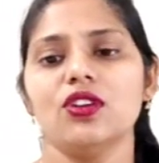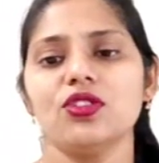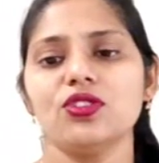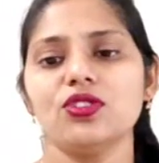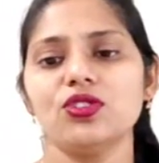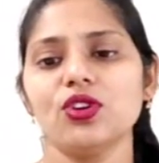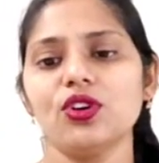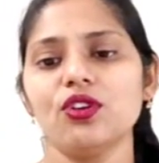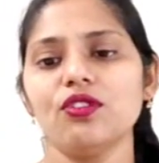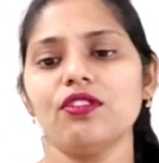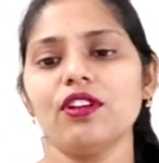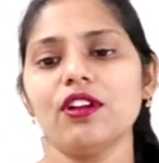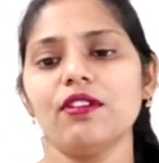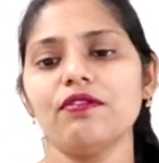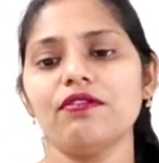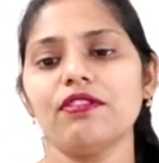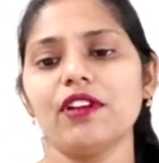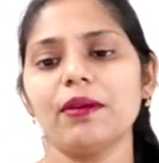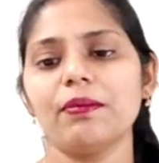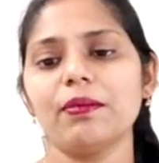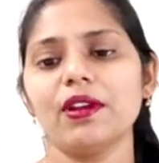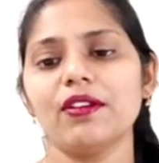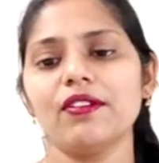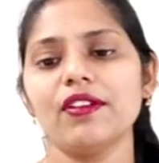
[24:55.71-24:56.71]
So from
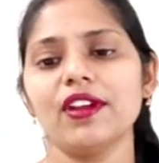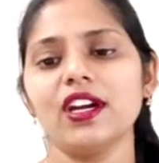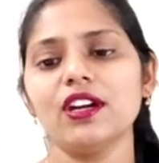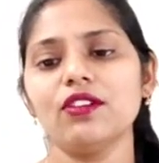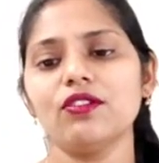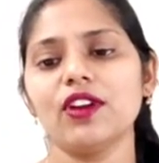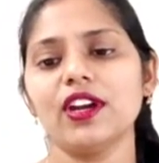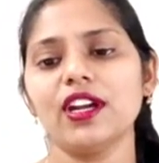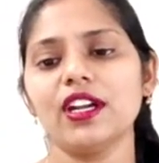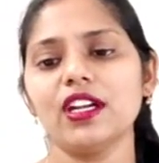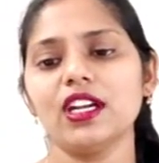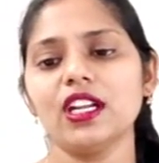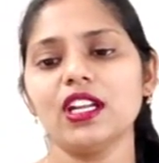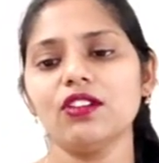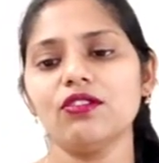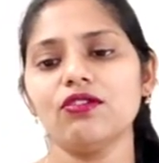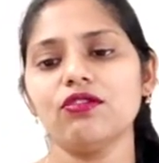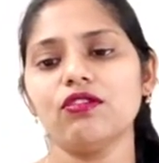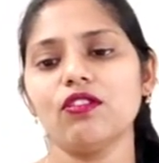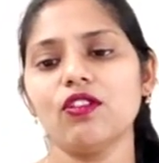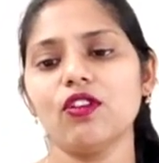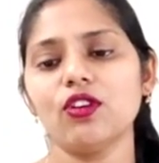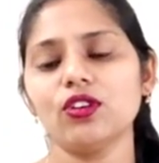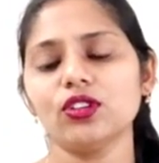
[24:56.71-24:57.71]
February
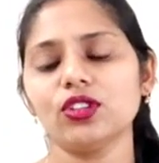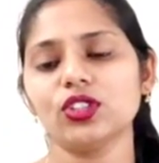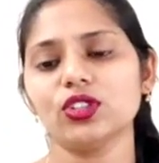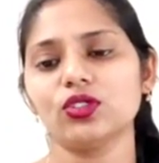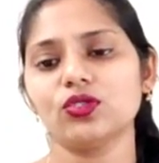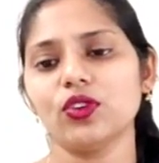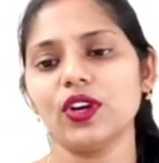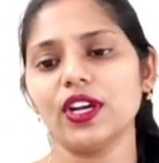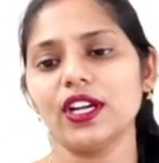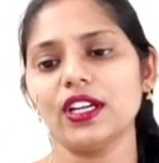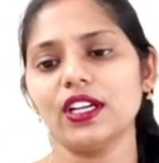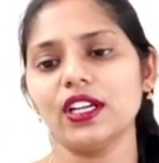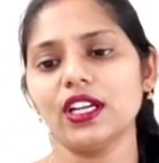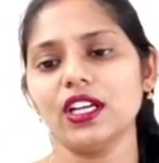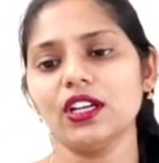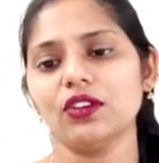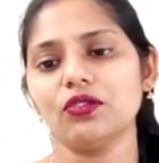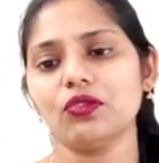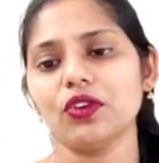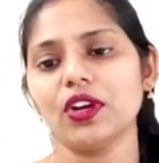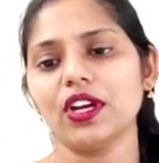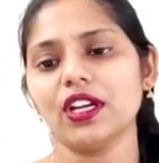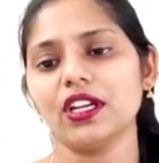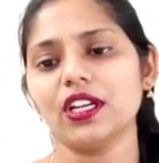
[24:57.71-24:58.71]
24th
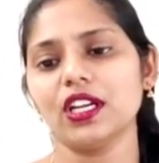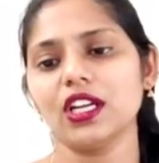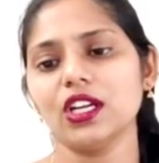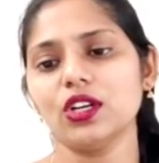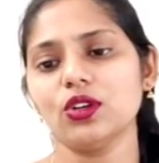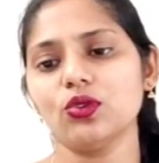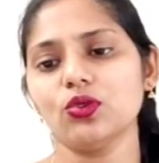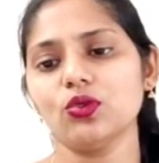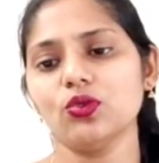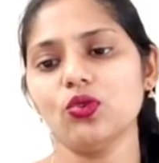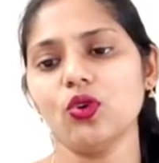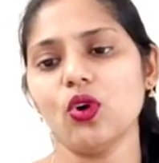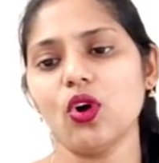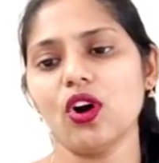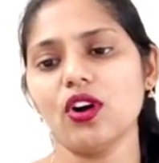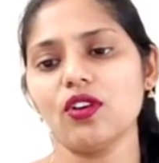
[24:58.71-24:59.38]
2022